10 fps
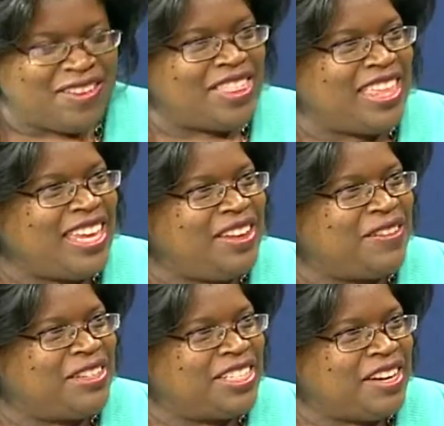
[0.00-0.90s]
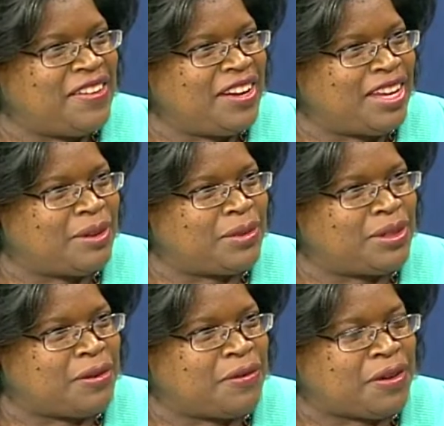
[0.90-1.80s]
Well, thank you for sharing
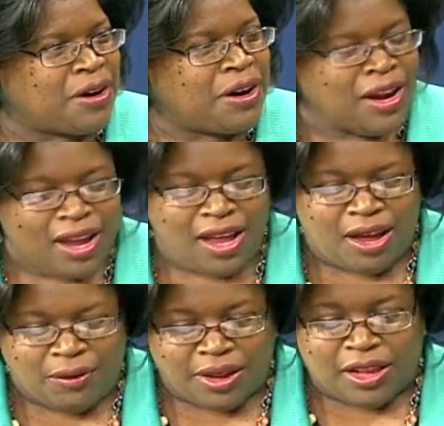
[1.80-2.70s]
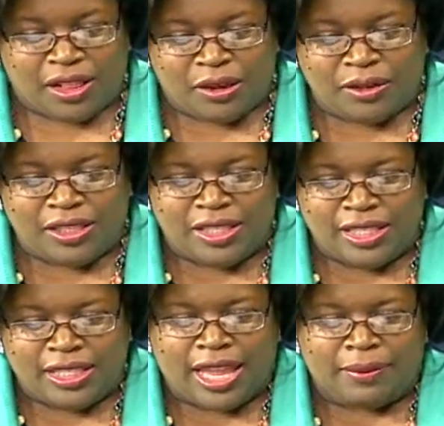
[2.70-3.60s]
so far. We're going to close this
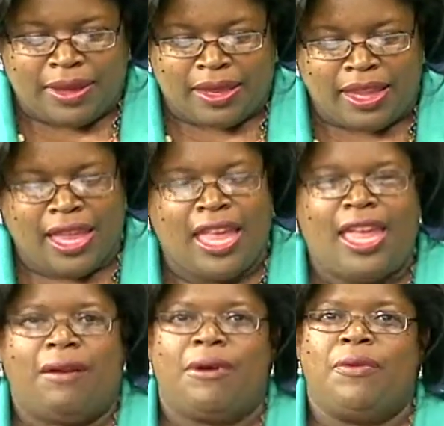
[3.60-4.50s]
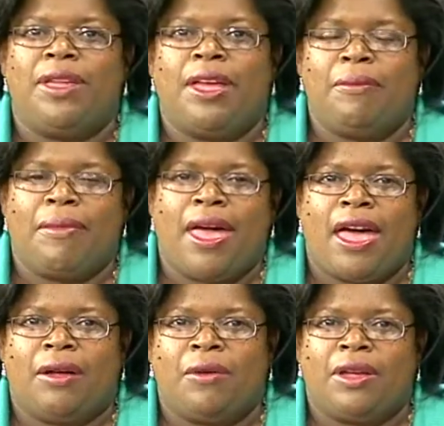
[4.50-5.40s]
segment, and when we come
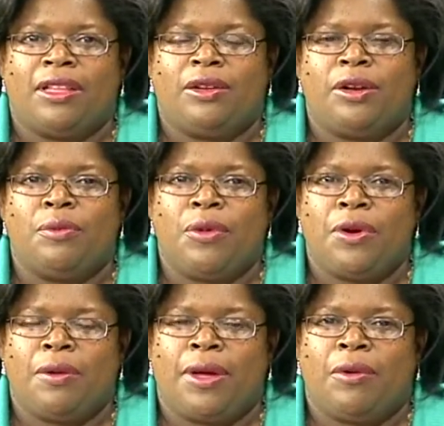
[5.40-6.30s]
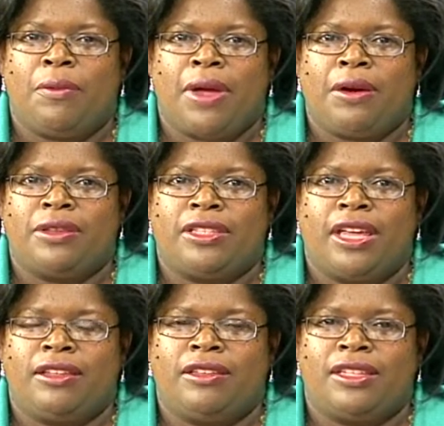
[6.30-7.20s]
back, we're going to learn more about what
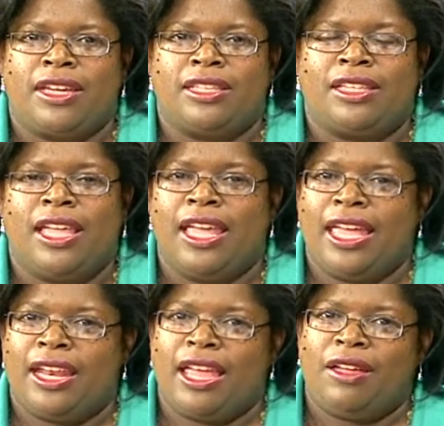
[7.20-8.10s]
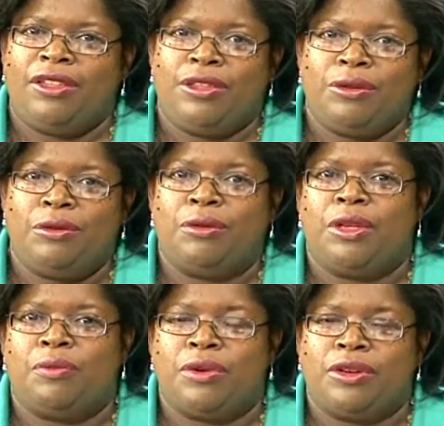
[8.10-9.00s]
Micrecycle does and how you
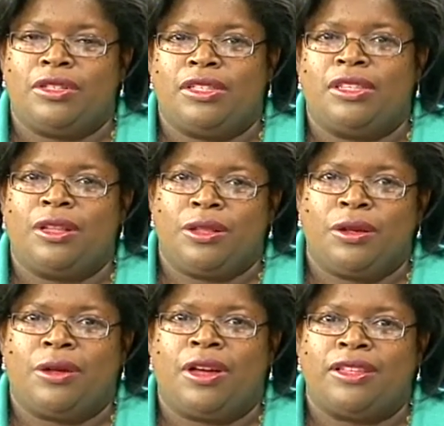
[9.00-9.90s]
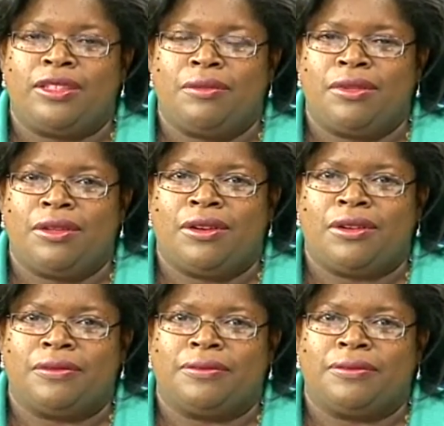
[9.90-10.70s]
can purchase a low-cost computer.